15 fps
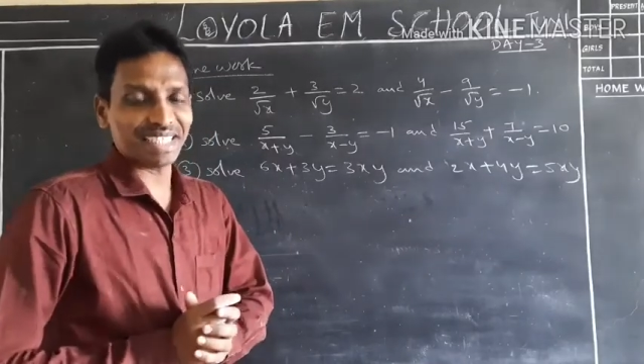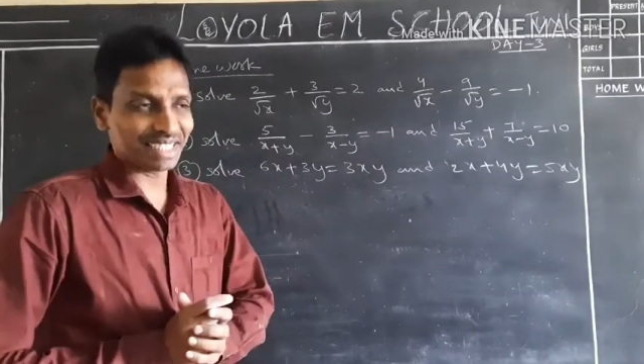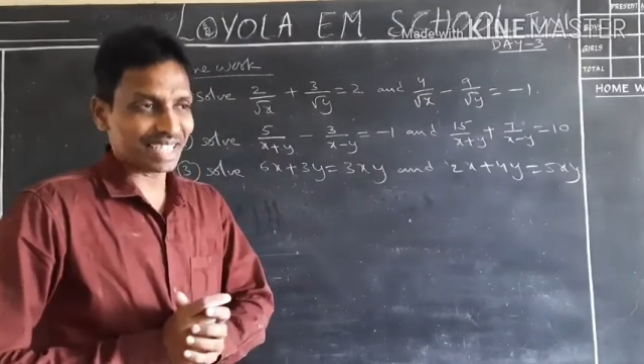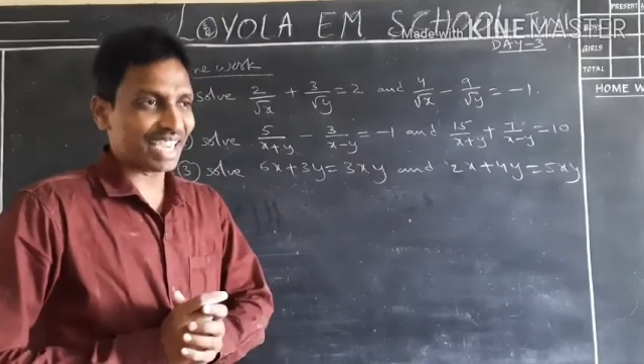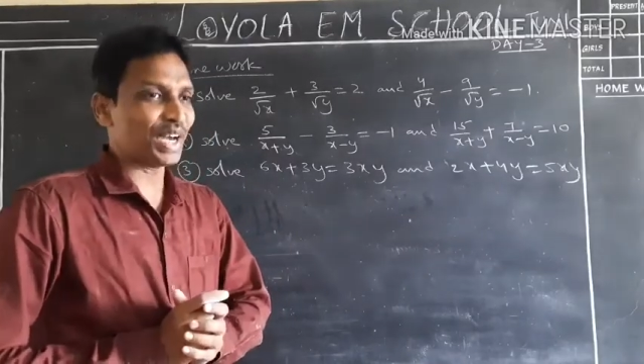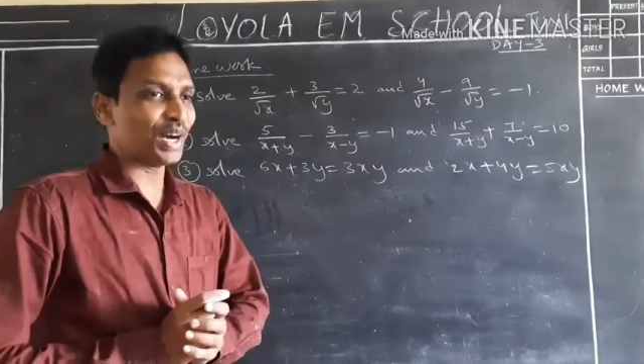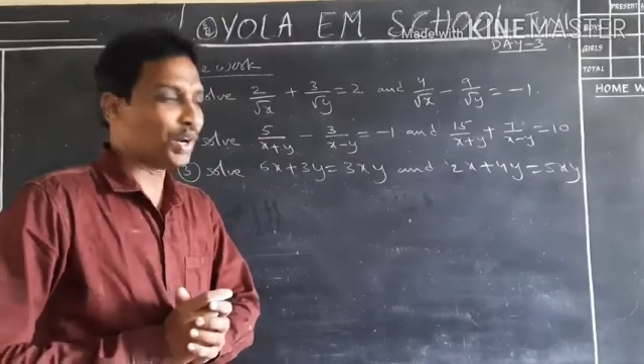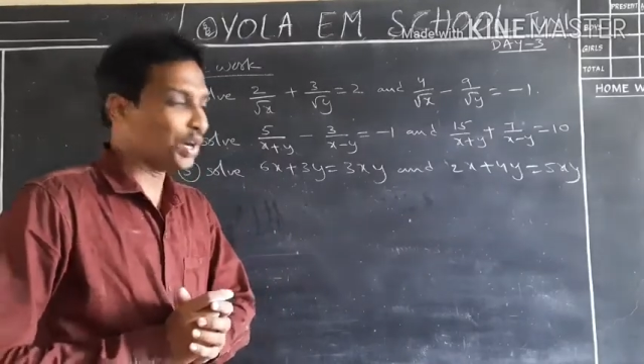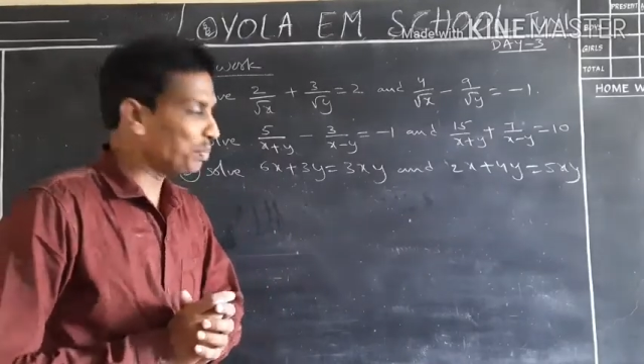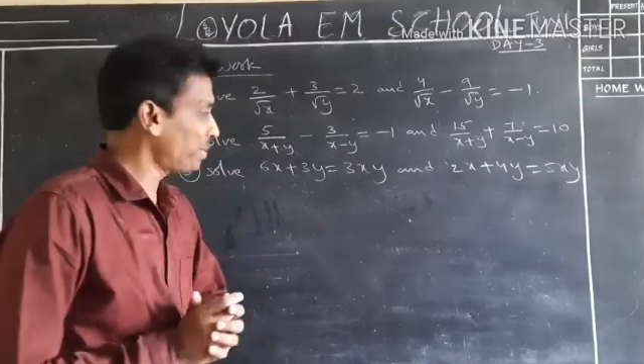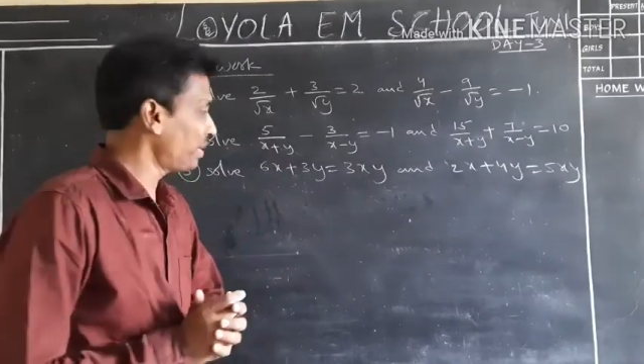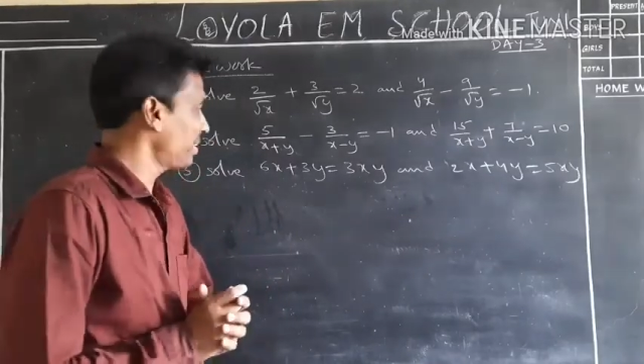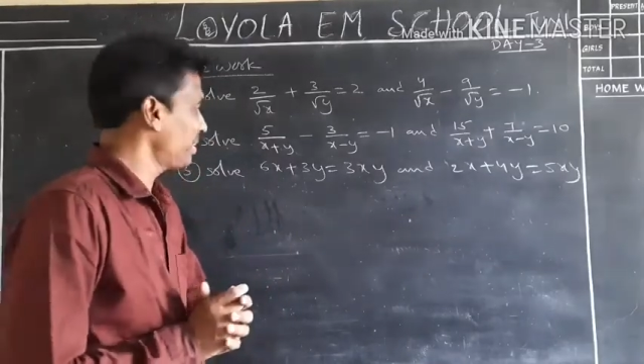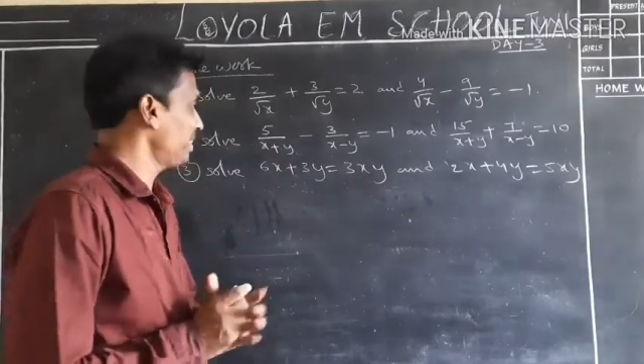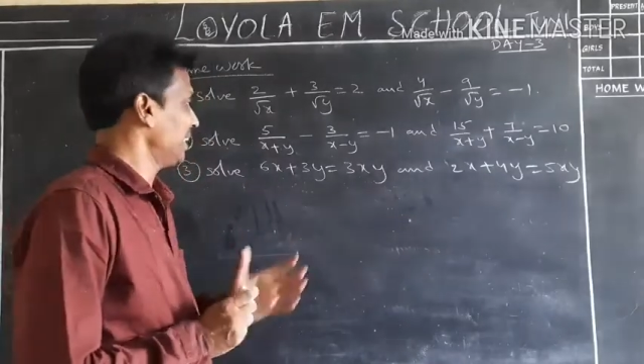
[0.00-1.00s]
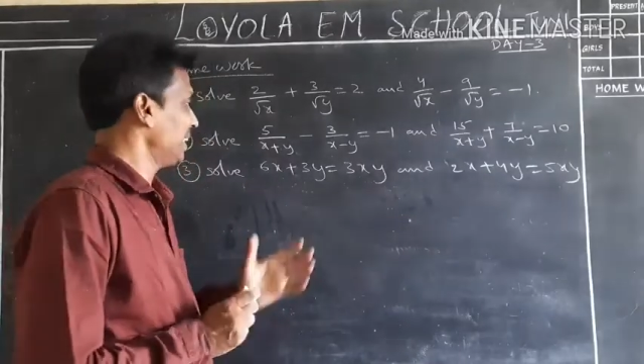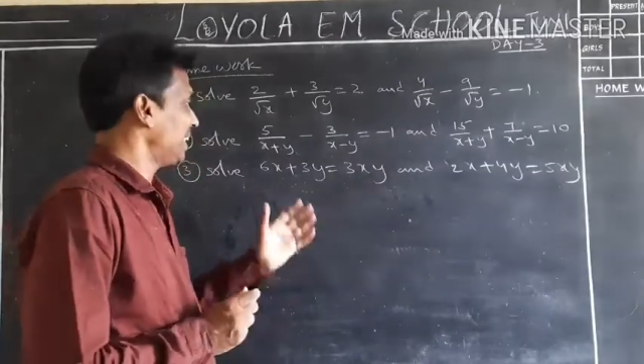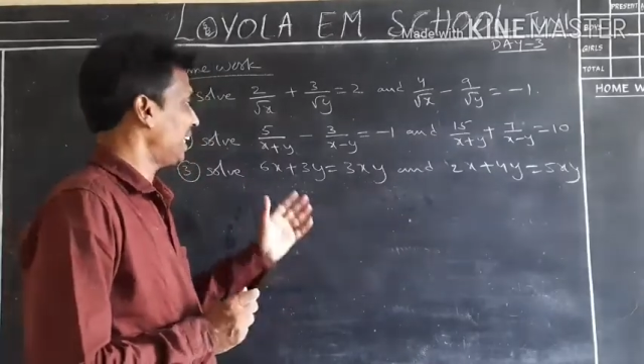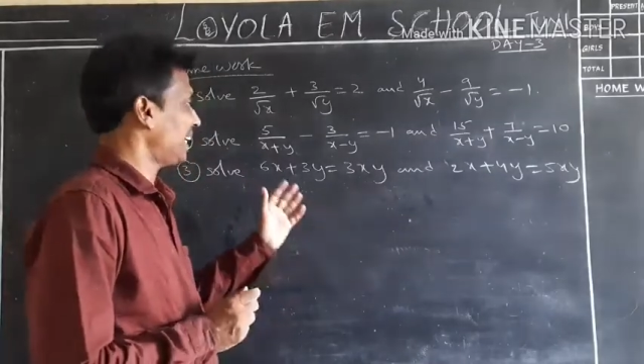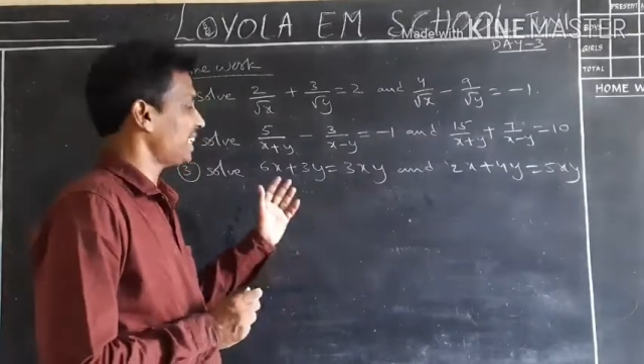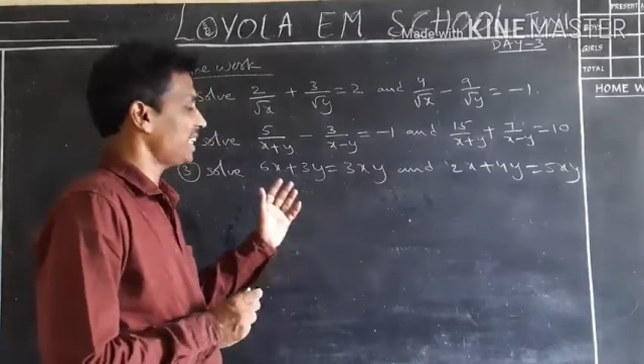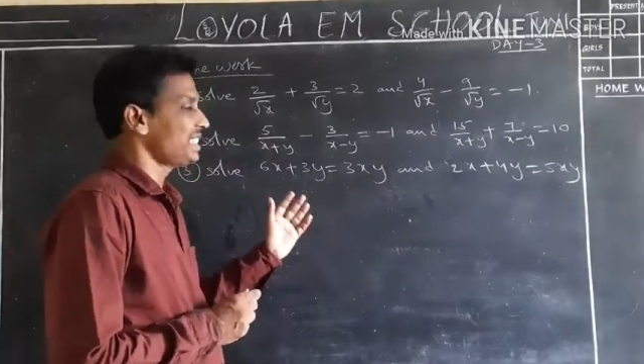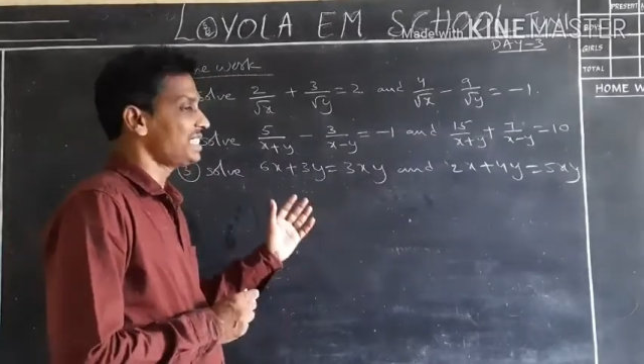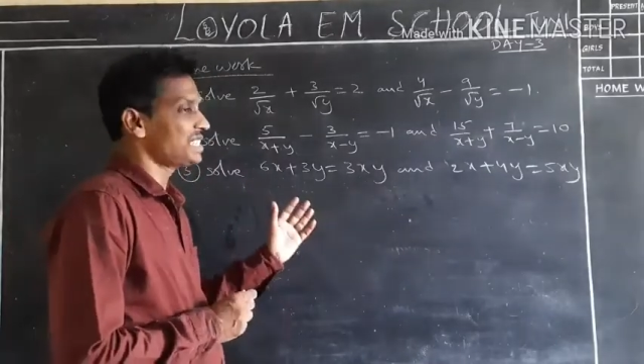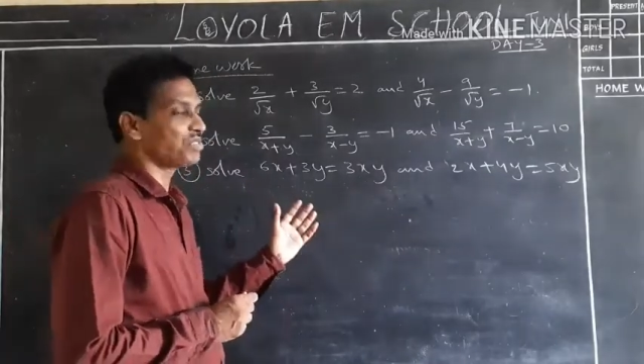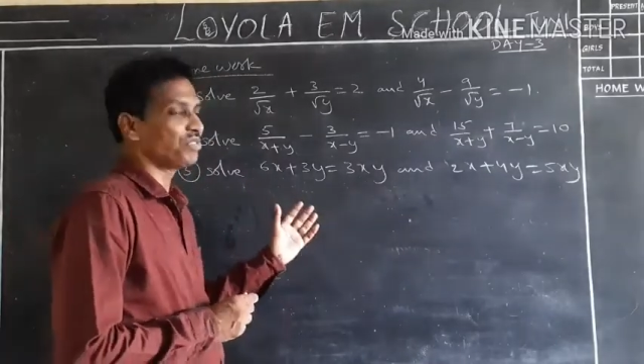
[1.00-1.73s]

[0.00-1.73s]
I hope that hints